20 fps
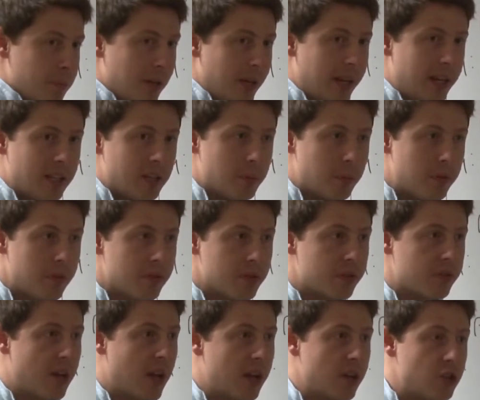playing the previous
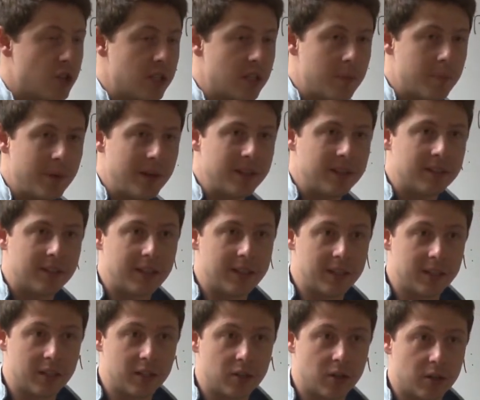strategy independently
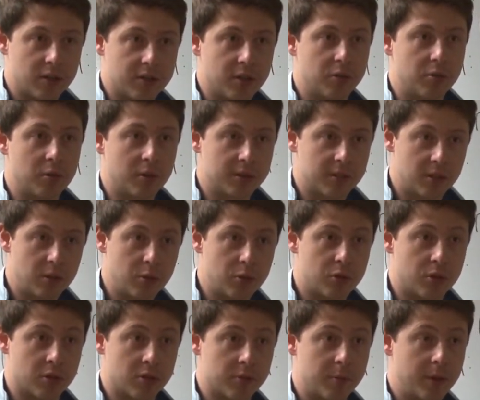across the two
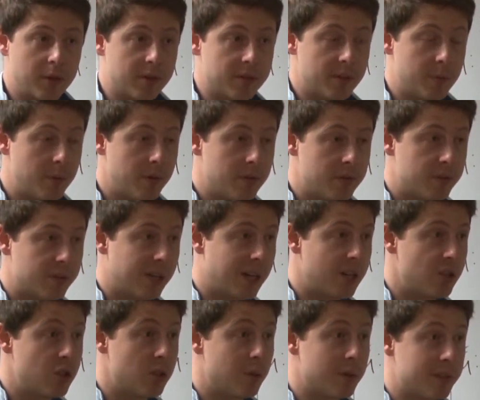executions, because the previous
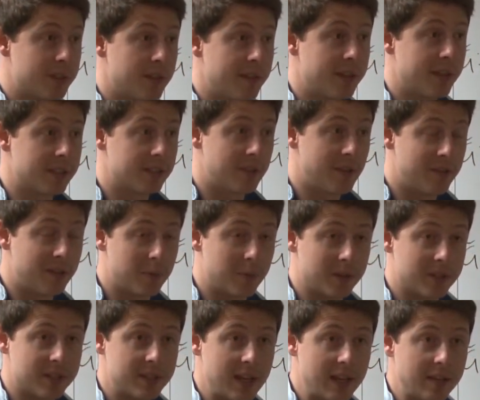strategy was giving us
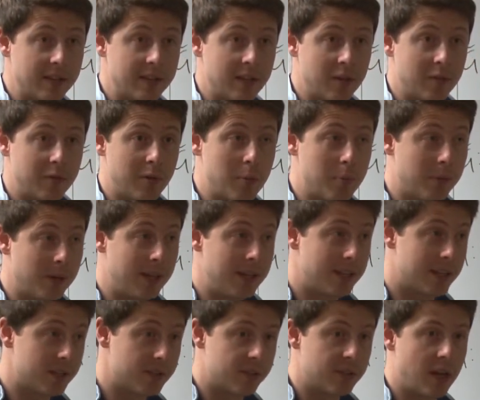50%. Now, if we play
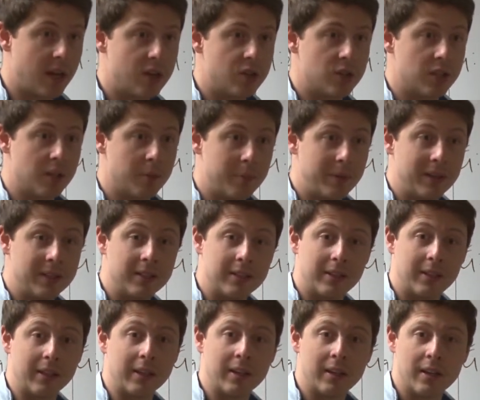that strategy
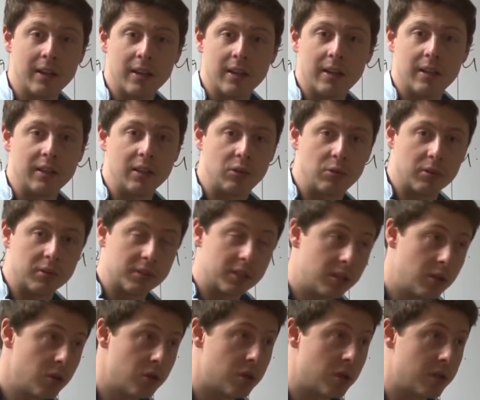independently in the two
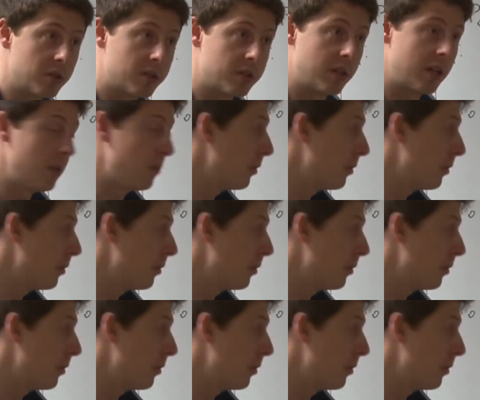executions, it